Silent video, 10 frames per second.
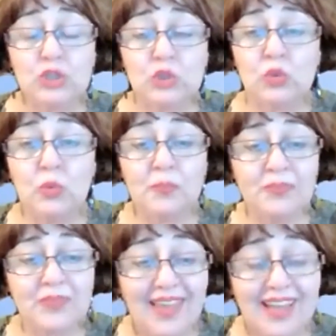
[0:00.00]
to
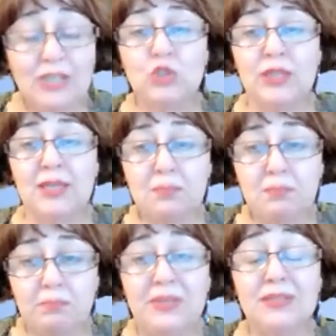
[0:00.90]
actually
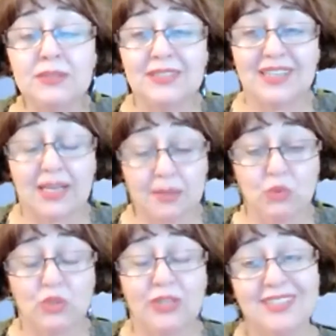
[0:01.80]
build the
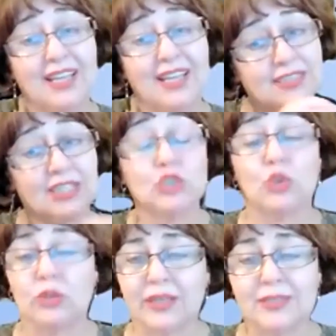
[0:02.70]
community. Like there is
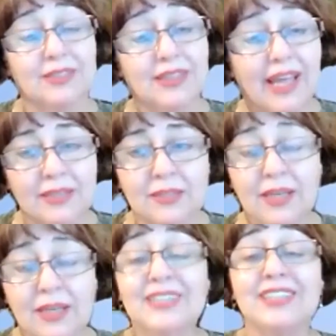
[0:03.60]
already land,
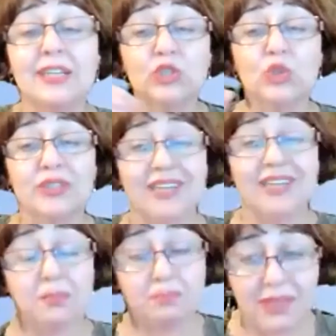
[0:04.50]
there is
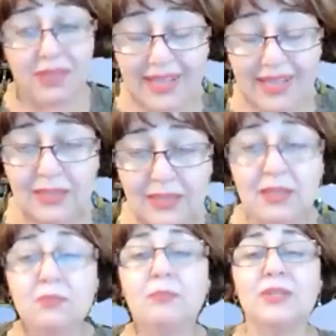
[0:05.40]
already plan,
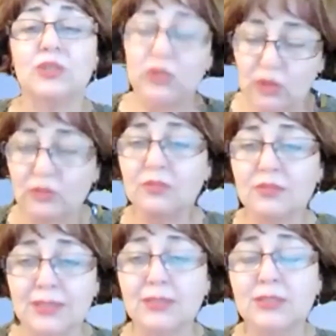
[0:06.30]
but
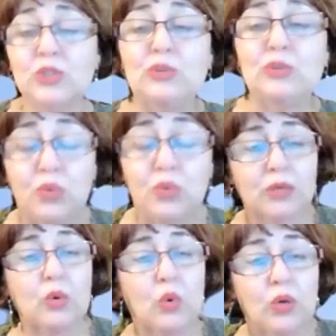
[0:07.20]
they need to
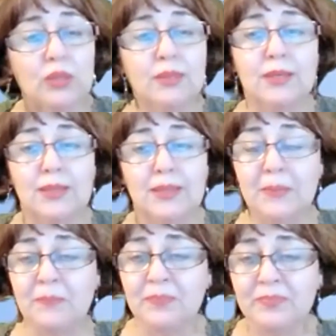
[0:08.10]
work
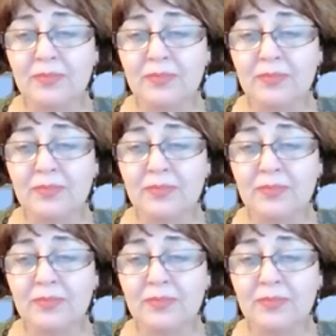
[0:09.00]
on